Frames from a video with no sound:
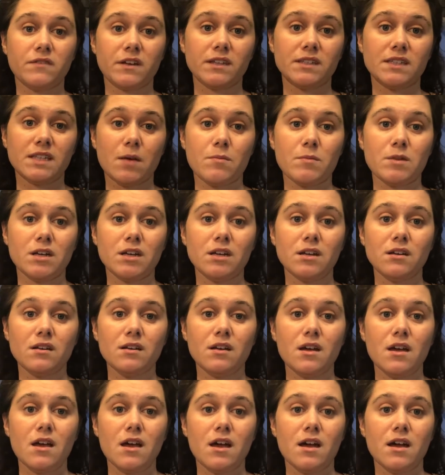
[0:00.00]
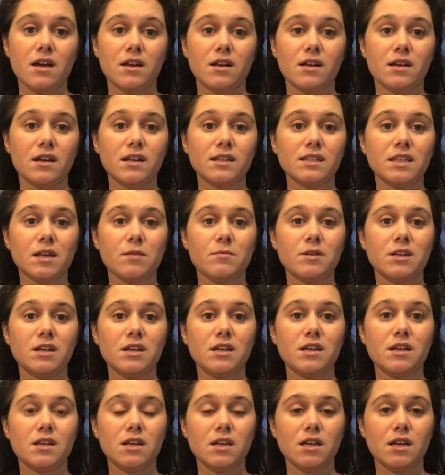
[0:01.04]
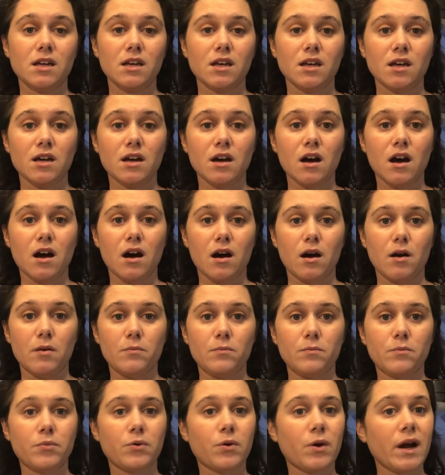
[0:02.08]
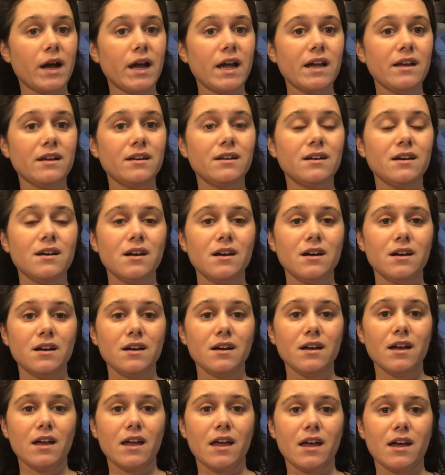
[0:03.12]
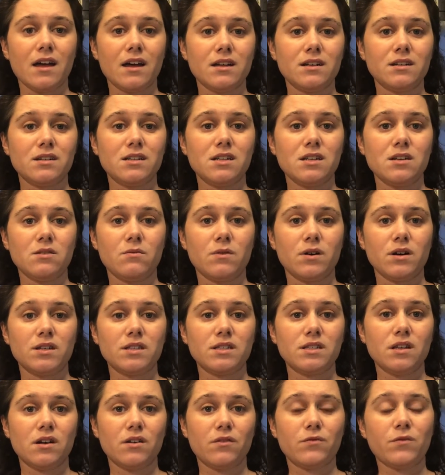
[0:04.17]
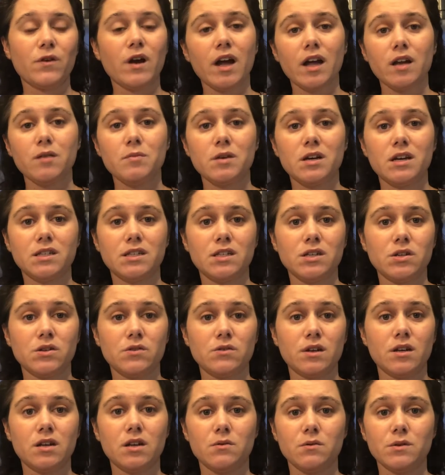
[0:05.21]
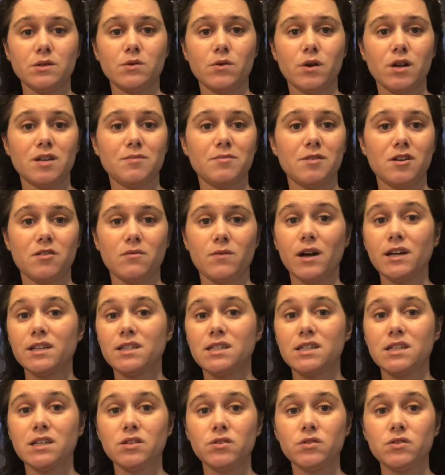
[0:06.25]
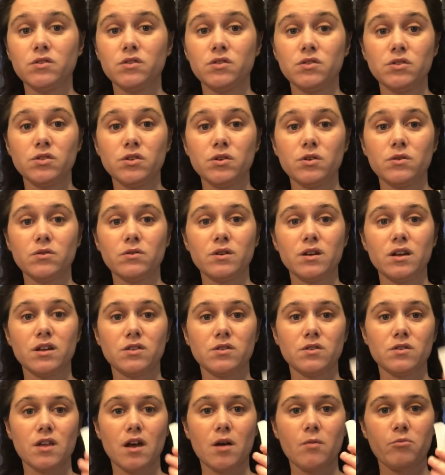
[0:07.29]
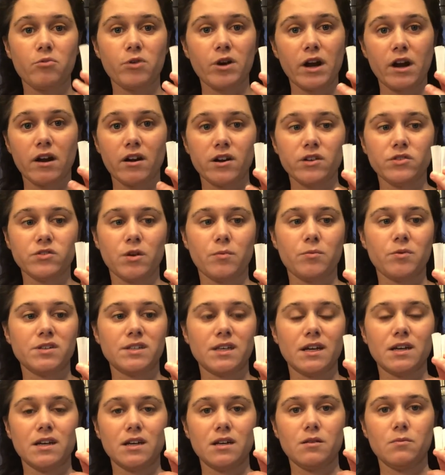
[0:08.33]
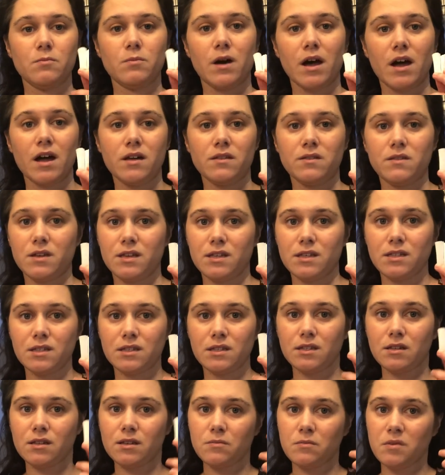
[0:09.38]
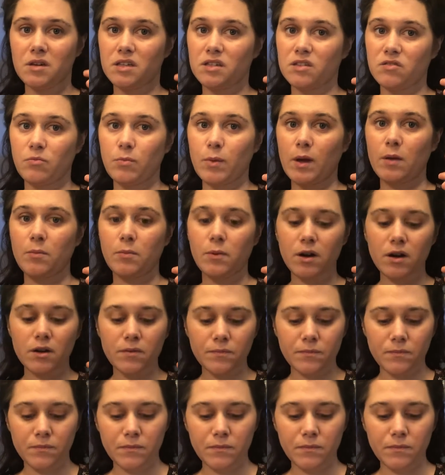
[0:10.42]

Gethsemane, and in Gethsemane he prayed, and he was afraid because he knew that he was going to be arrested soon, and so that prayer is represented by this piece of paper.